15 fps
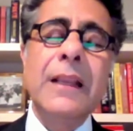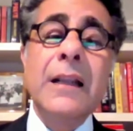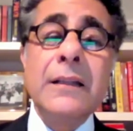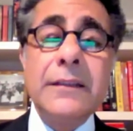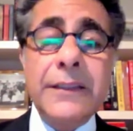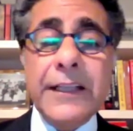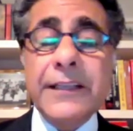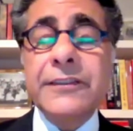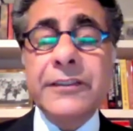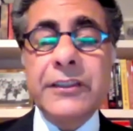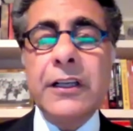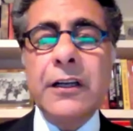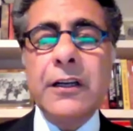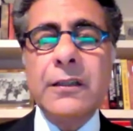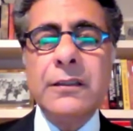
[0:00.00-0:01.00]
This
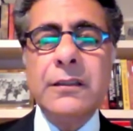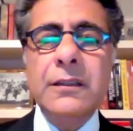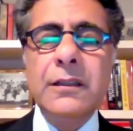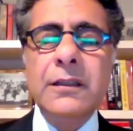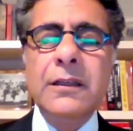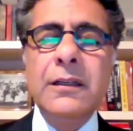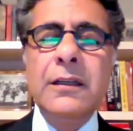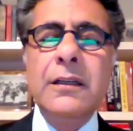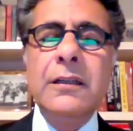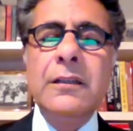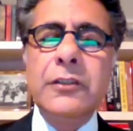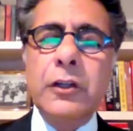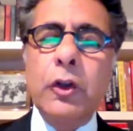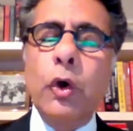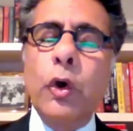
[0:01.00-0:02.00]
year,
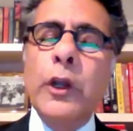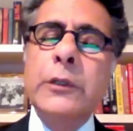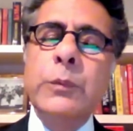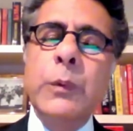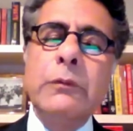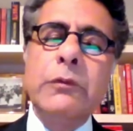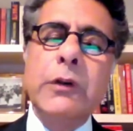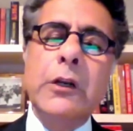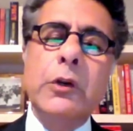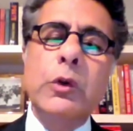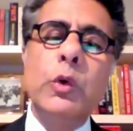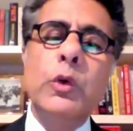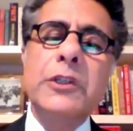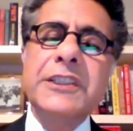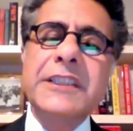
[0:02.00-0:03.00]
Deloitte will
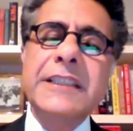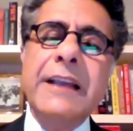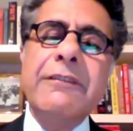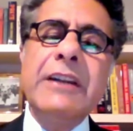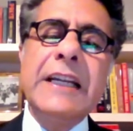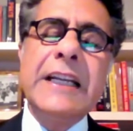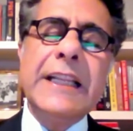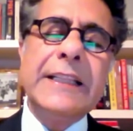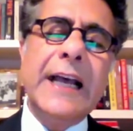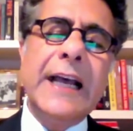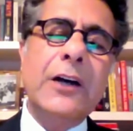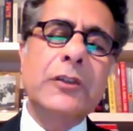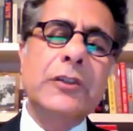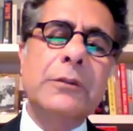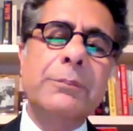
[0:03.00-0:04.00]
recruit
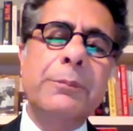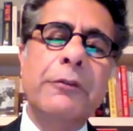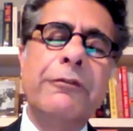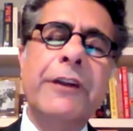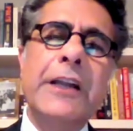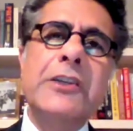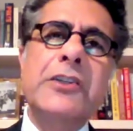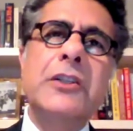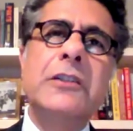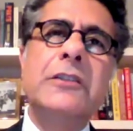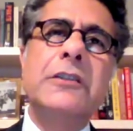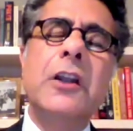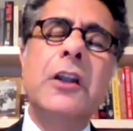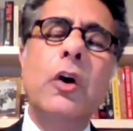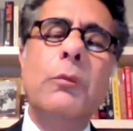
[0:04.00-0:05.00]
70,000
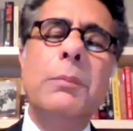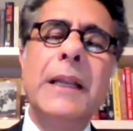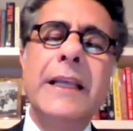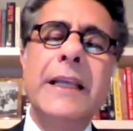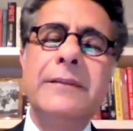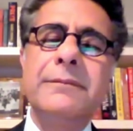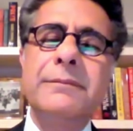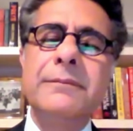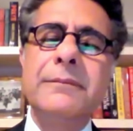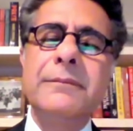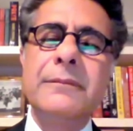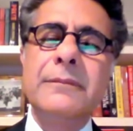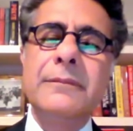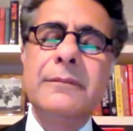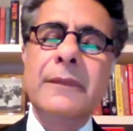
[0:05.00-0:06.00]
professionals globally.
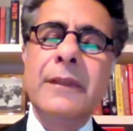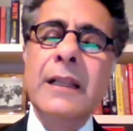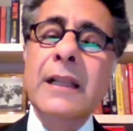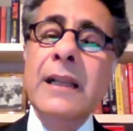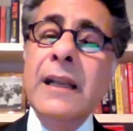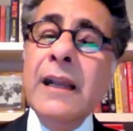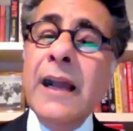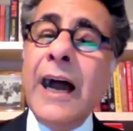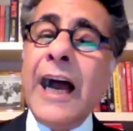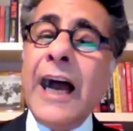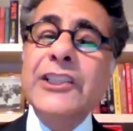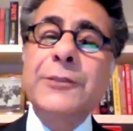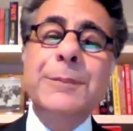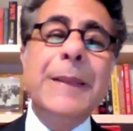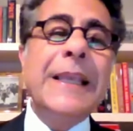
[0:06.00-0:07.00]
I
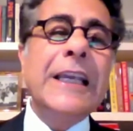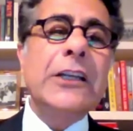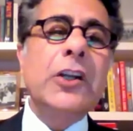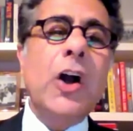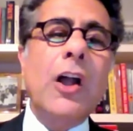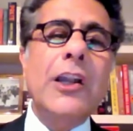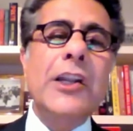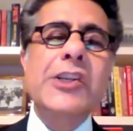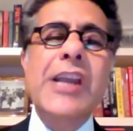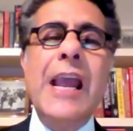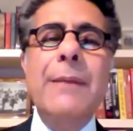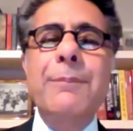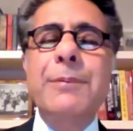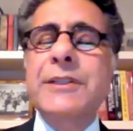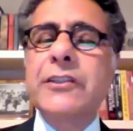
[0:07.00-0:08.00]
speak at college
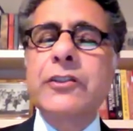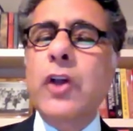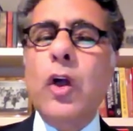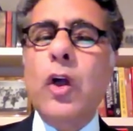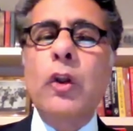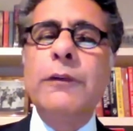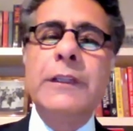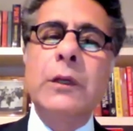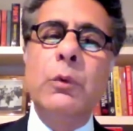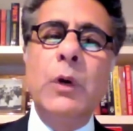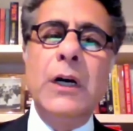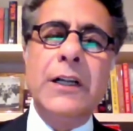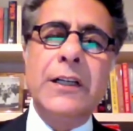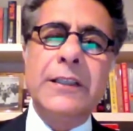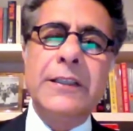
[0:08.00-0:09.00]
campuses all over the
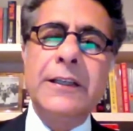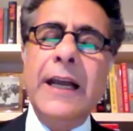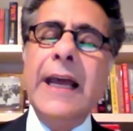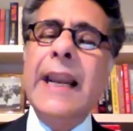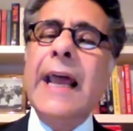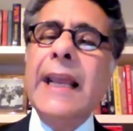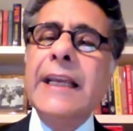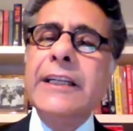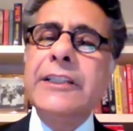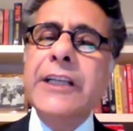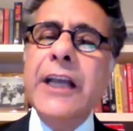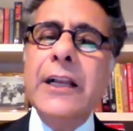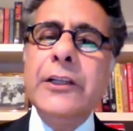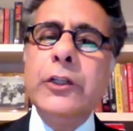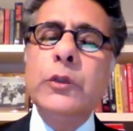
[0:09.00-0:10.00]
world, and I can
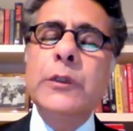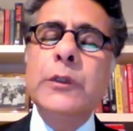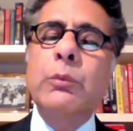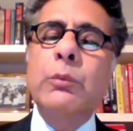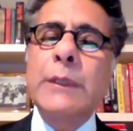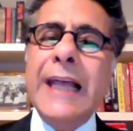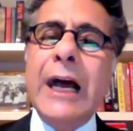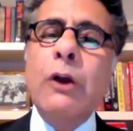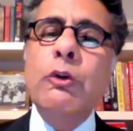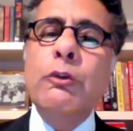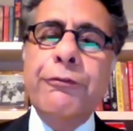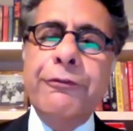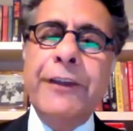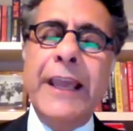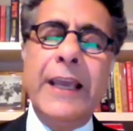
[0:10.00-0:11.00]
tell you that
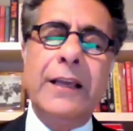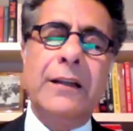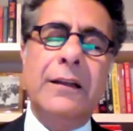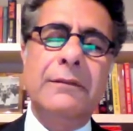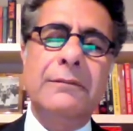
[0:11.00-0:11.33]
without fail,